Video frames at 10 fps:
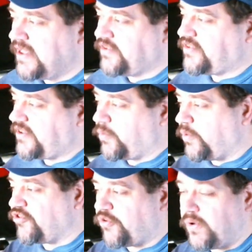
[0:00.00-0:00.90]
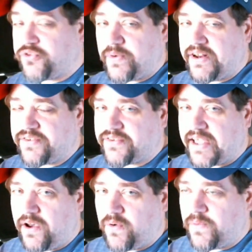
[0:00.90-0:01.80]
This is the original 120
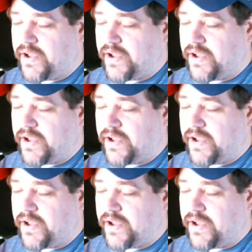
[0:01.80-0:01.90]
scale